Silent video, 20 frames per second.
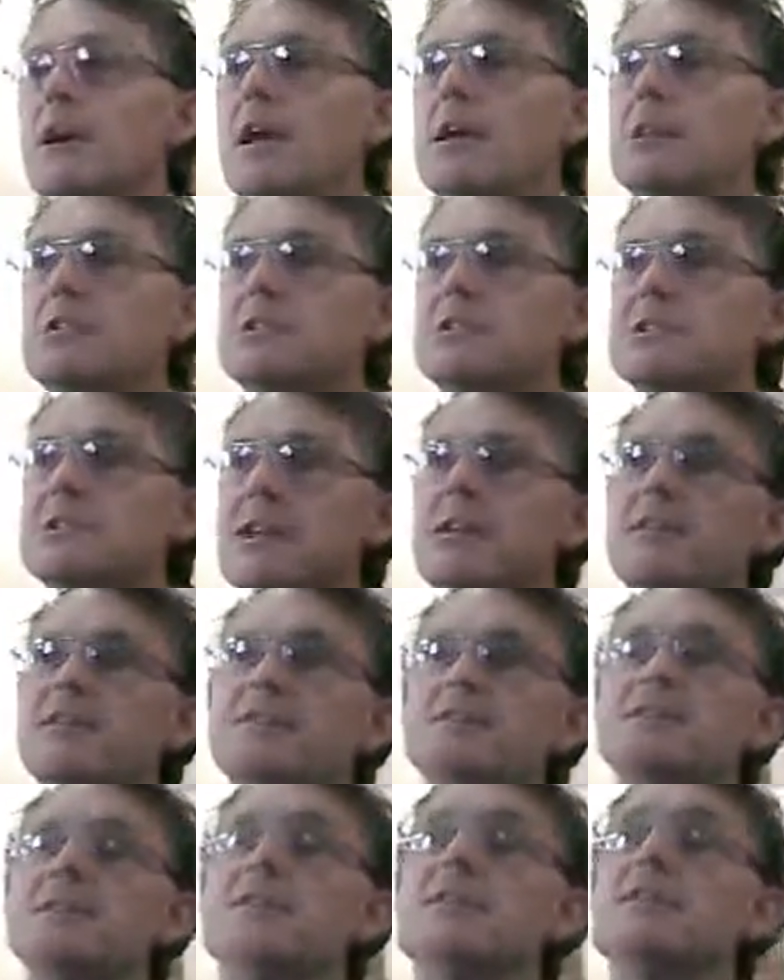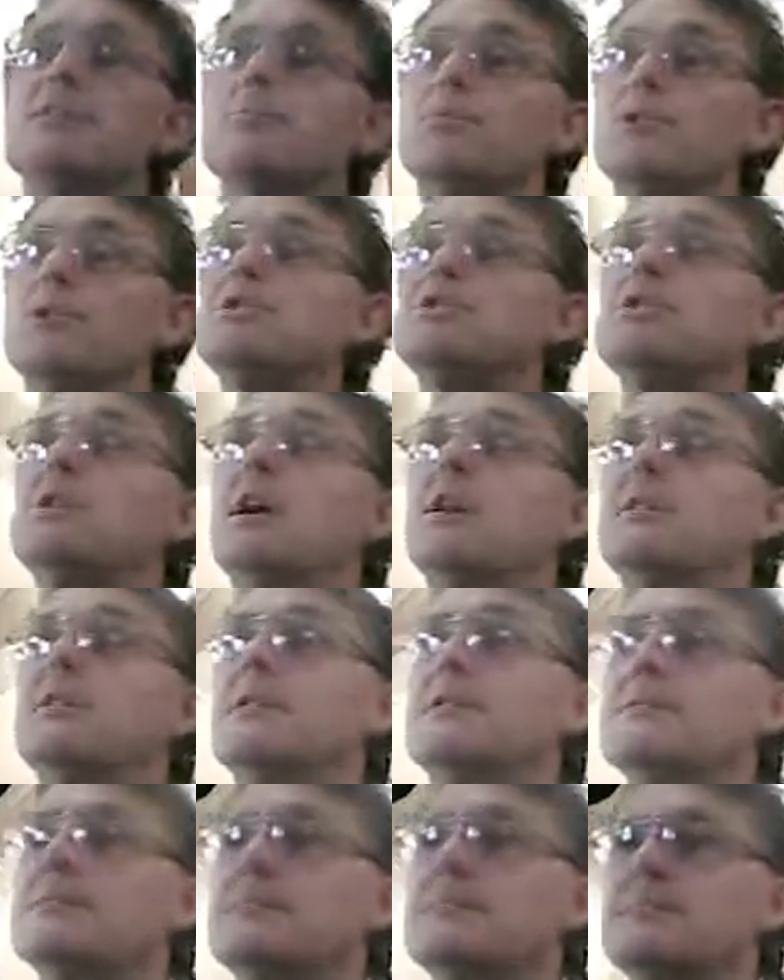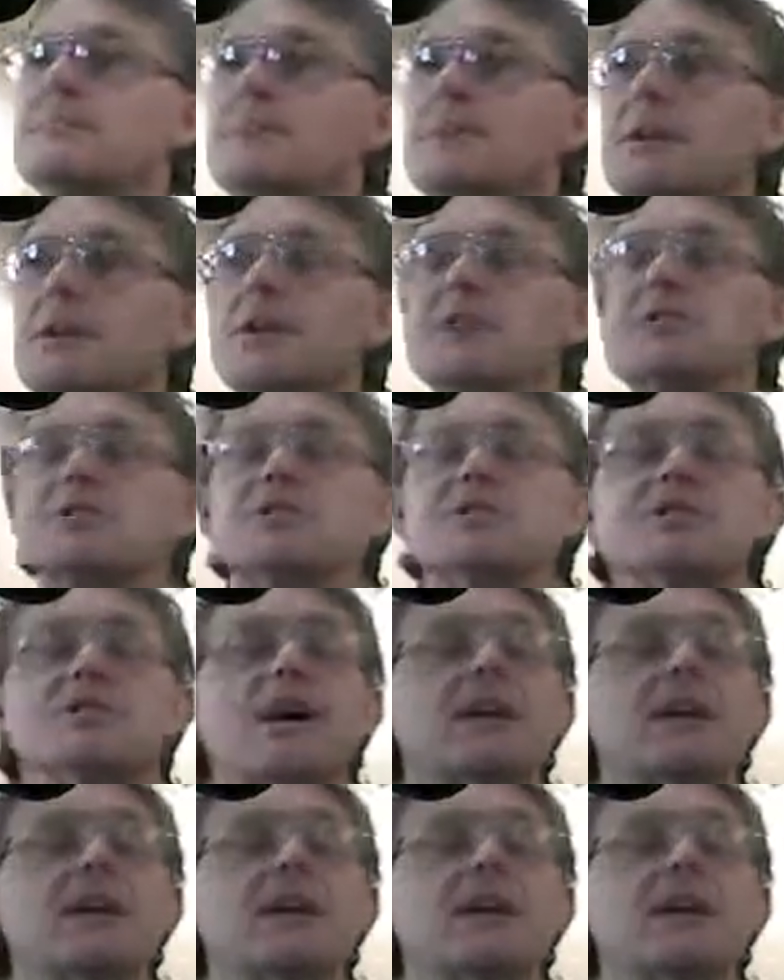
he actually started to feel appreciated. He actually